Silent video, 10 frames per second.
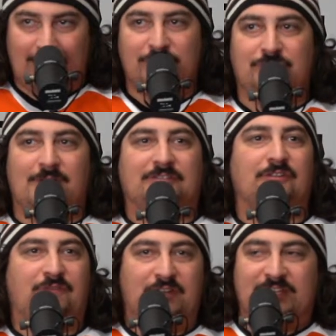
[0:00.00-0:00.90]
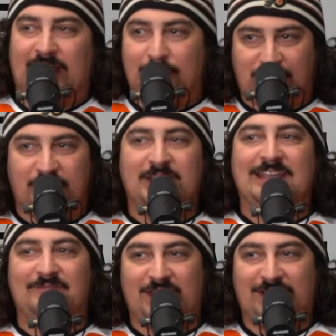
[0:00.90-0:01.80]
director of fun and games for the
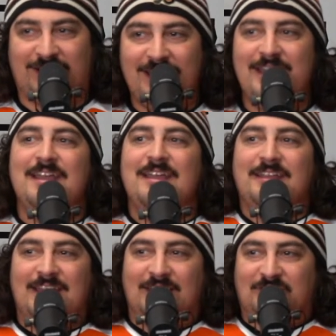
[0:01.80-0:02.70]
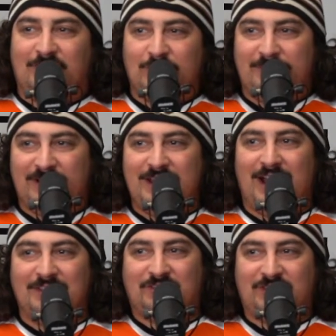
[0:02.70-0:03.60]
evening. Yes, everybody,
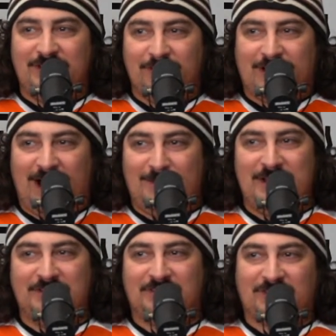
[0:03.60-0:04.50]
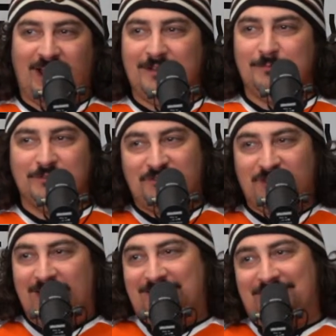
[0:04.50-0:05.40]
I see your comments. I
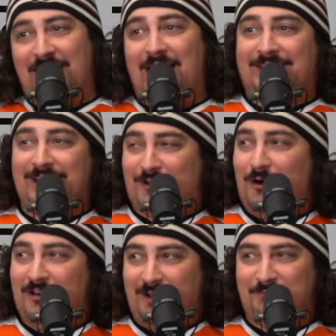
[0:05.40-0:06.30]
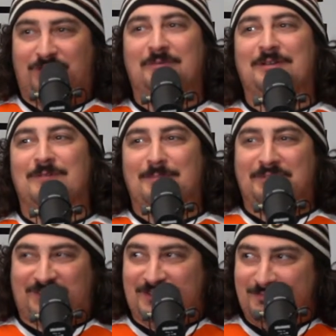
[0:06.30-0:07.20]
did not get caught up doing
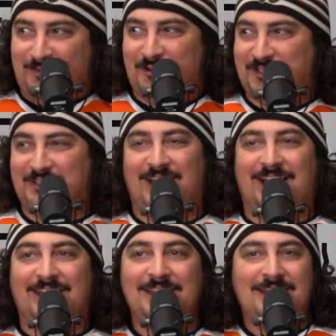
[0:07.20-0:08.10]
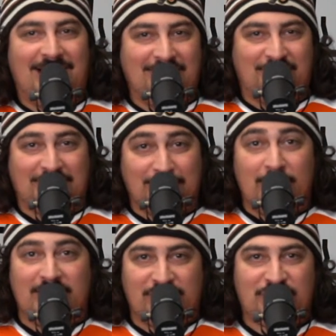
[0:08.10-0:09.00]
whippets in the parking lot. I fucking
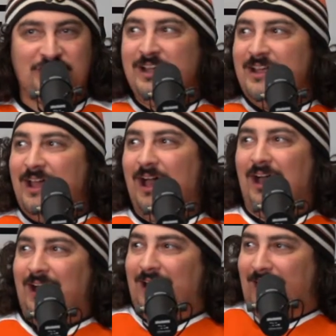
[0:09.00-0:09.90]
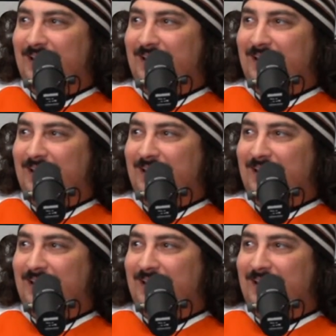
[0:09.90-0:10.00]
wish. I